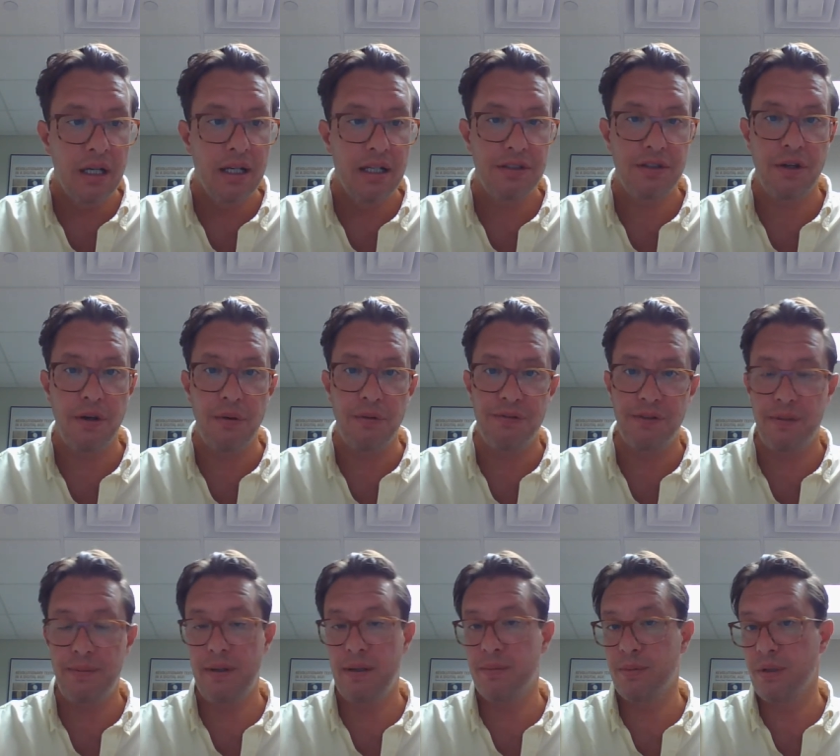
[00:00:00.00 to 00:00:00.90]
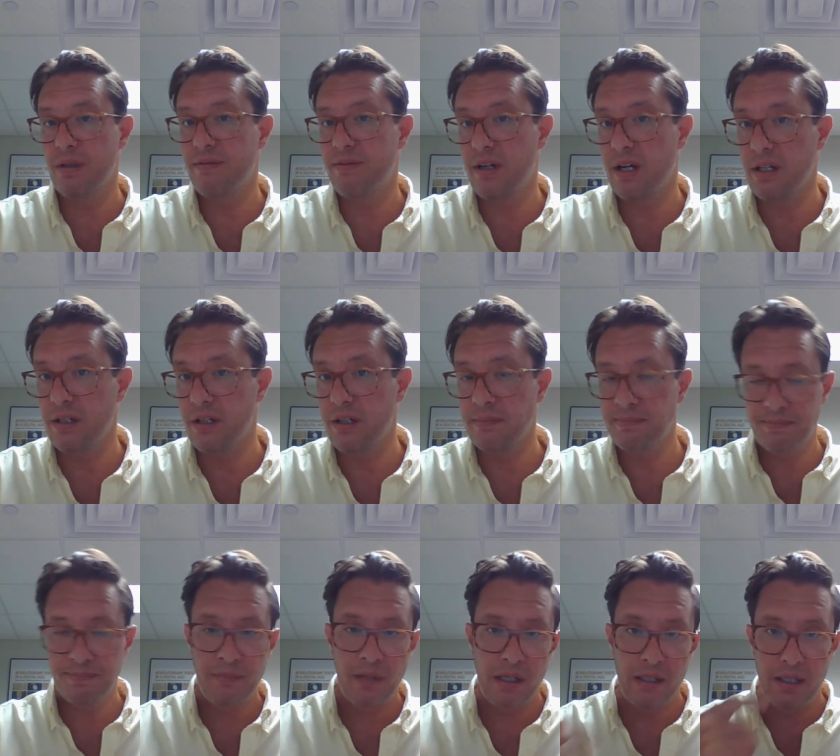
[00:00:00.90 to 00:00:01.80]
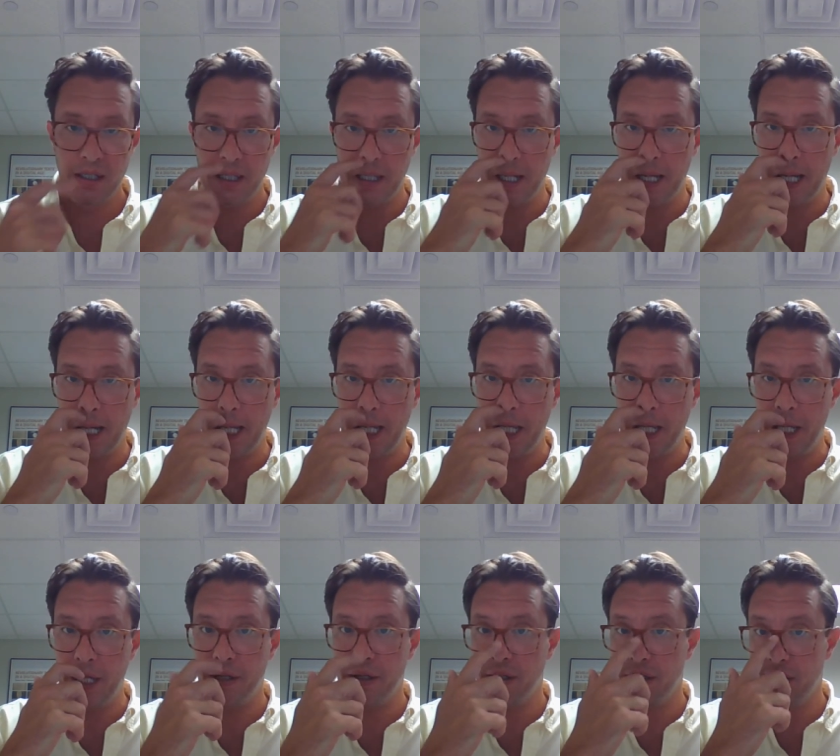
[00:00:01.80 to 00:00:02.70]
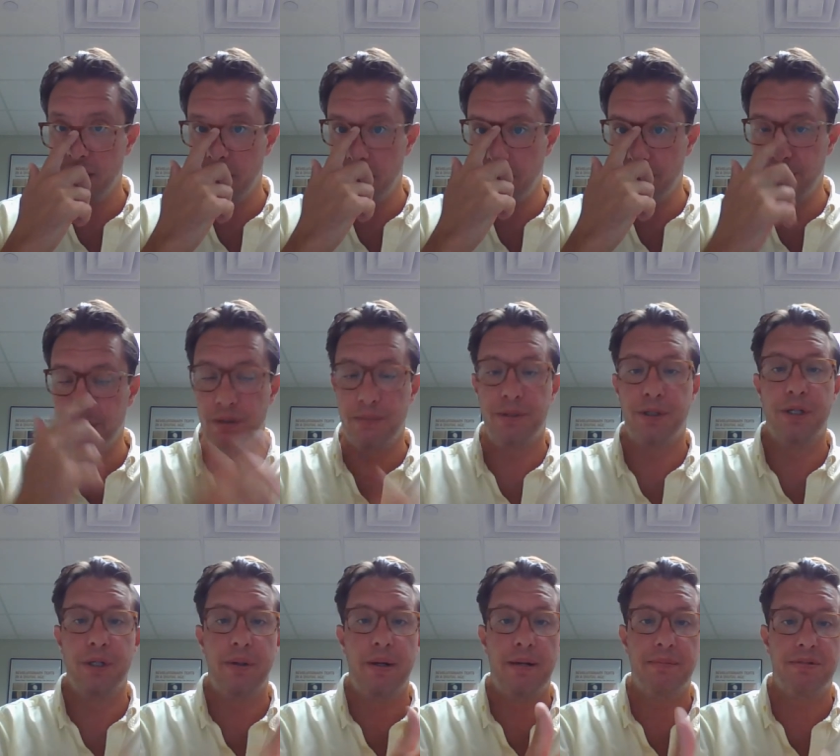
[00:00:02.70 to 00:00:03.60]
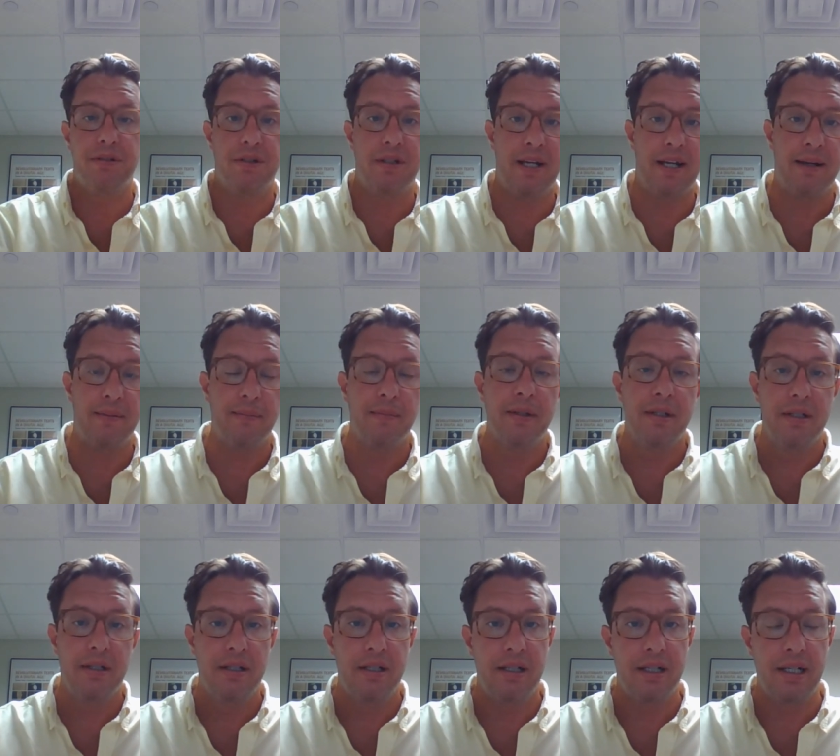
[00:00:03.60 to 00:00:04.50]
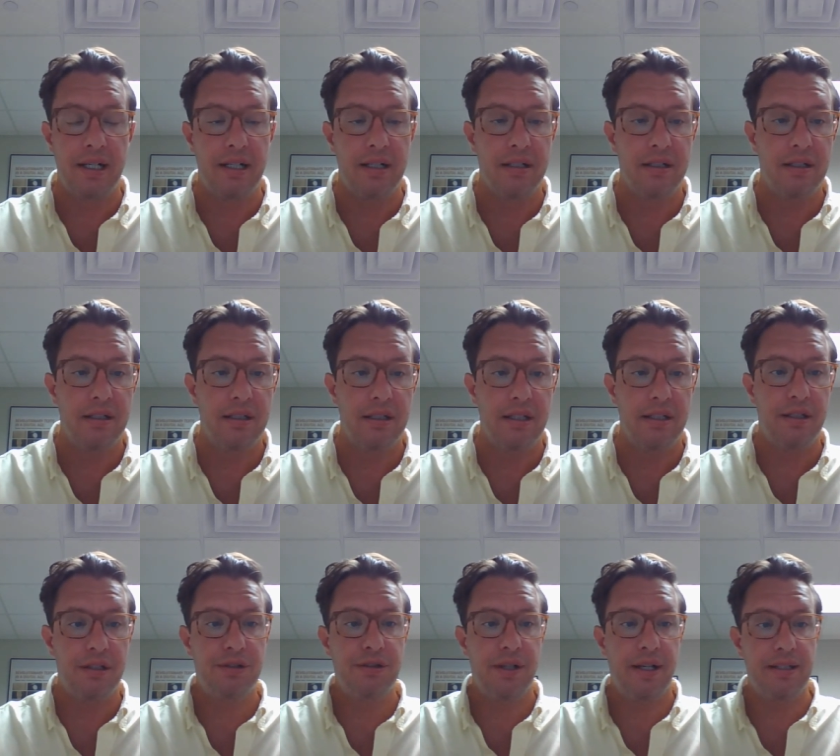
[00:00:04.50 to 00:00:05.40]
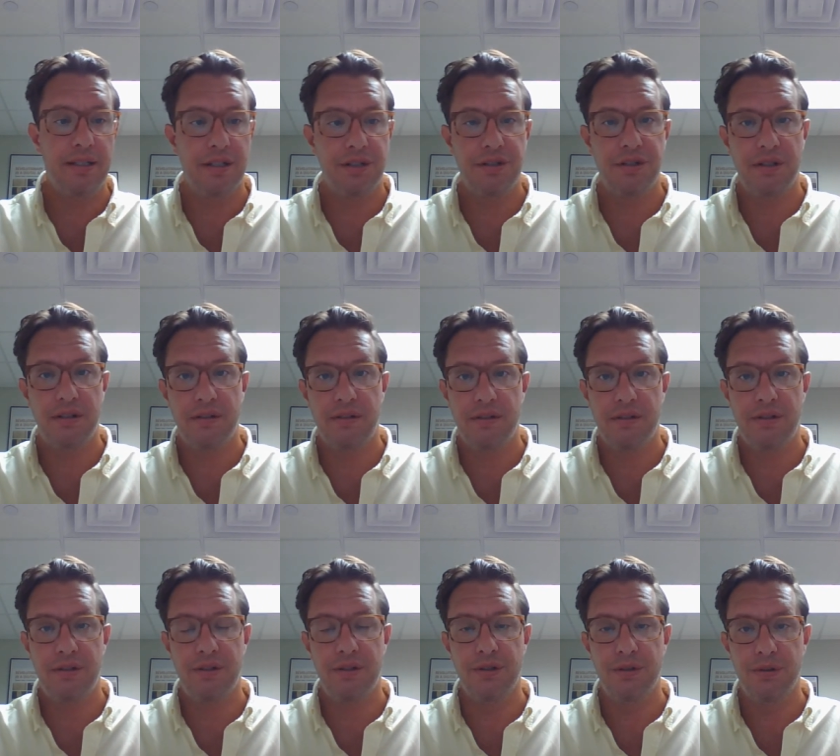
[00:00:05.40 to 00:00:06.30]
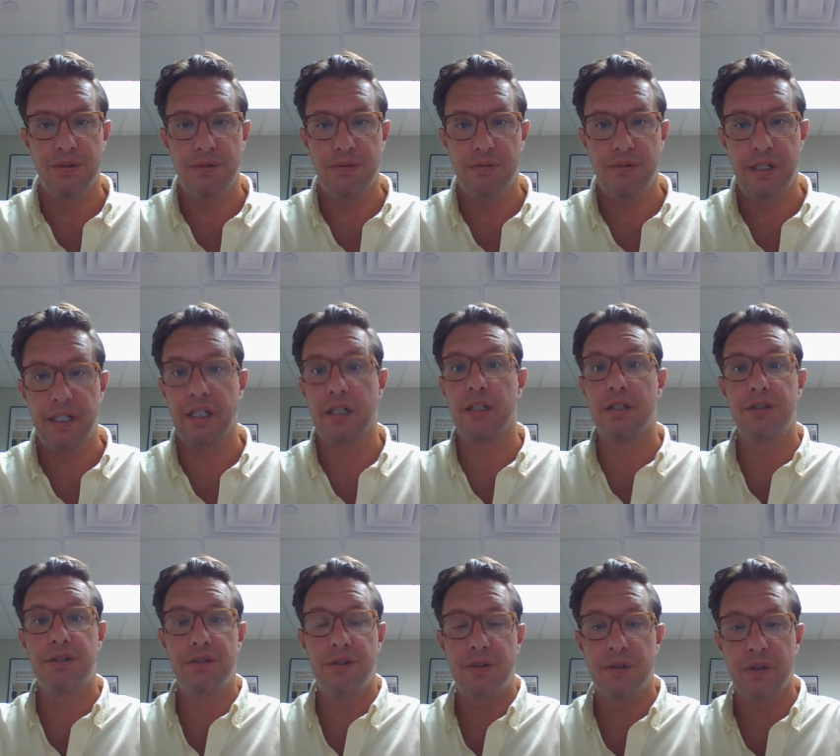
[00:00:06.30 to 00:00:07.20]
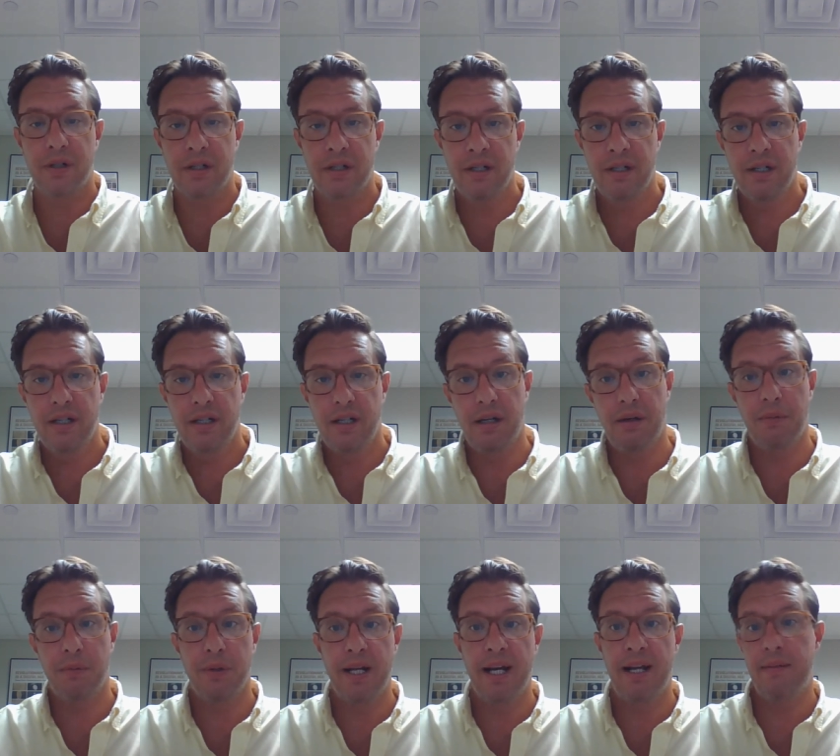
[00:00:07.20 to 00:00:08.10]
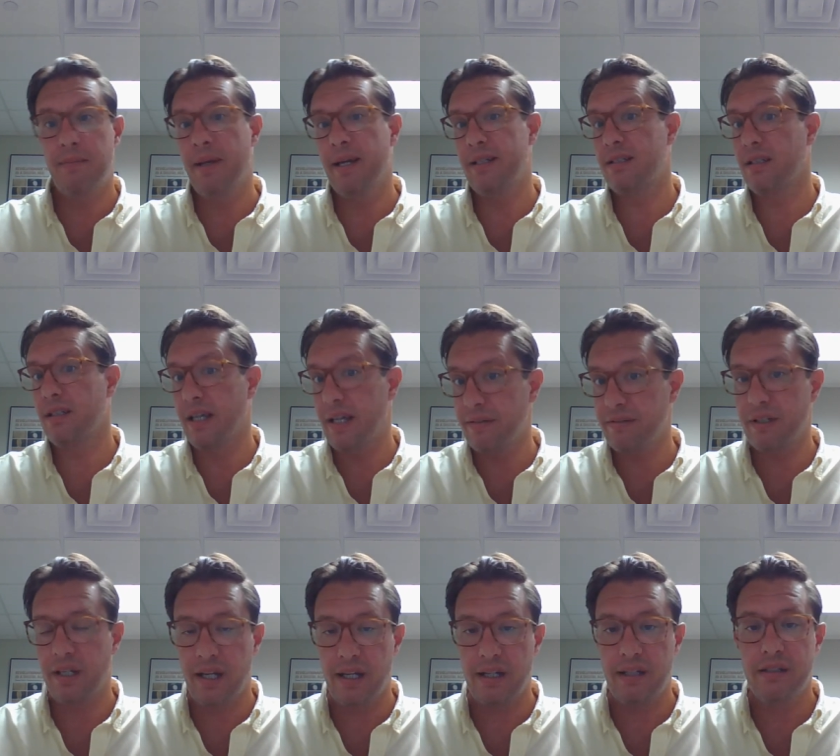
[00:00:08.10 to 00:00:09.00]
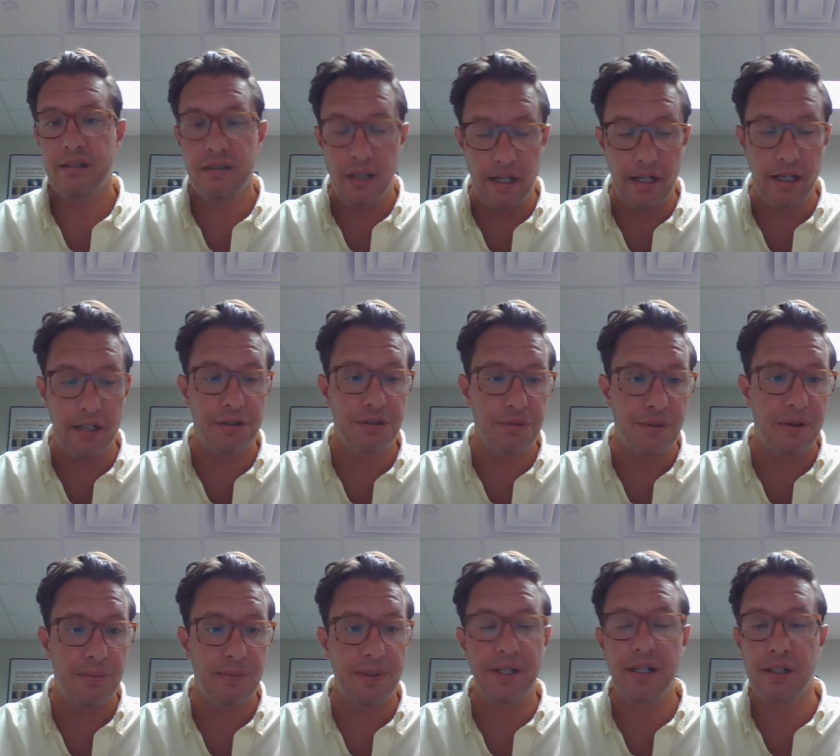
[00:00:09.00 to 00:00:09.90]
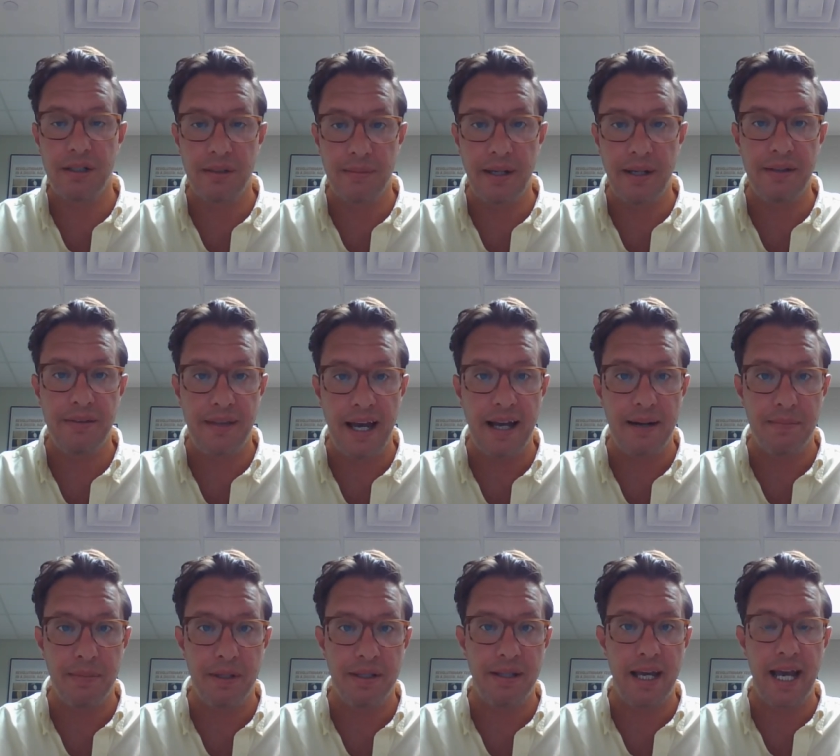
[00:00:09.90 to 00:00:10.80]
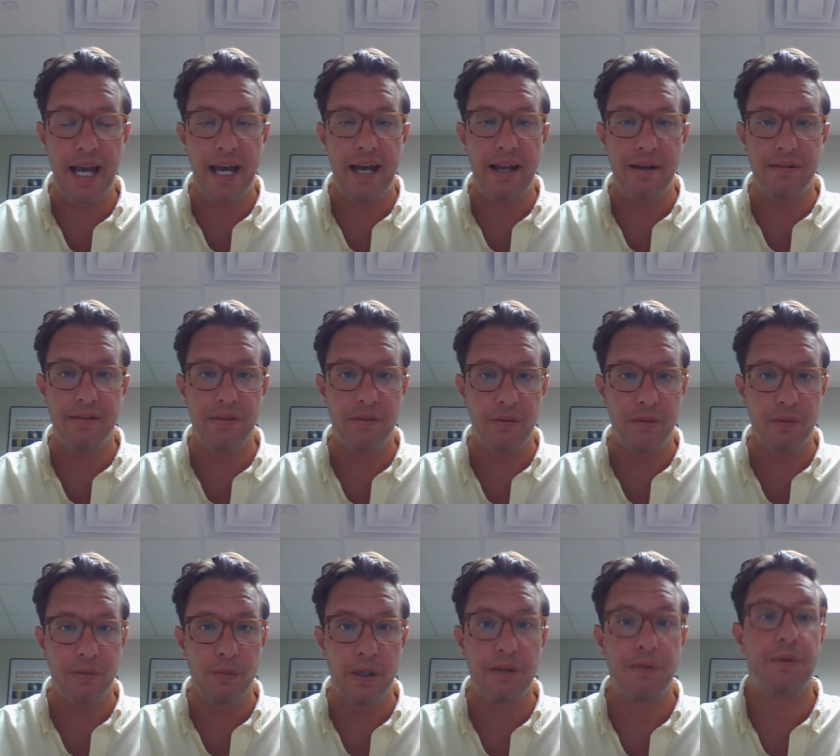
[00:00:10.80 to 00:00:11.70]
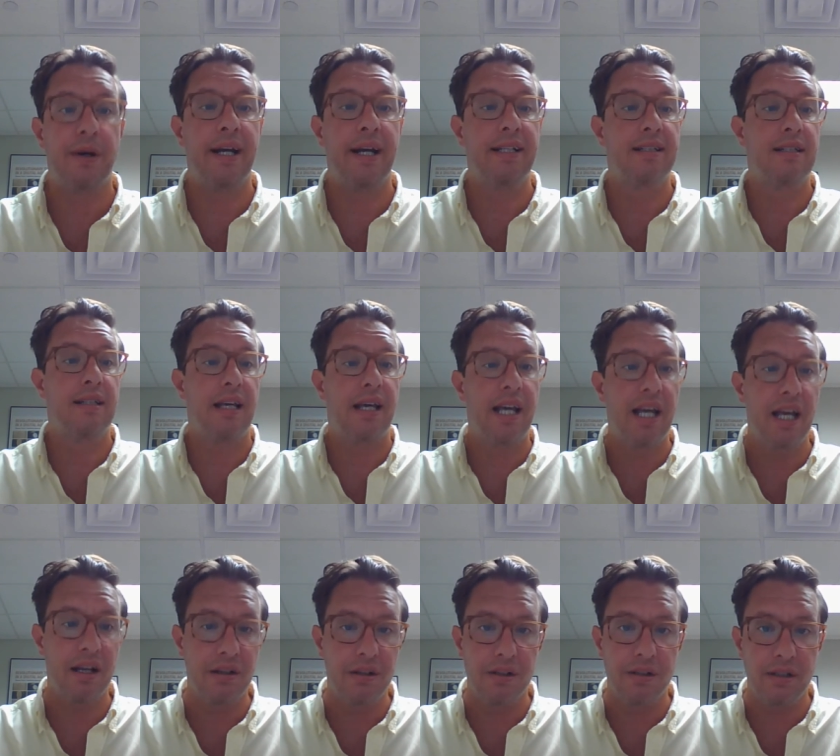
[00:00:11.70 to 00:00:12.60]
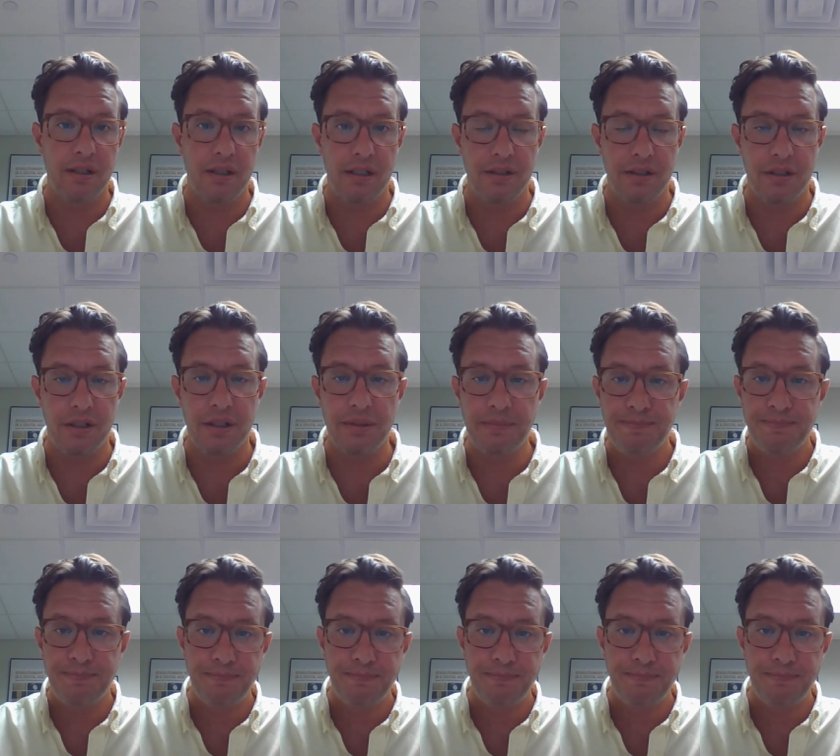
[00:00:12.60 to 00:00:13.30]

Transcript: So free people of color in the former New Amsterdam, in the transition to English New York, were not made slaves again, and I just want to be clear about that, but they had what rights they held under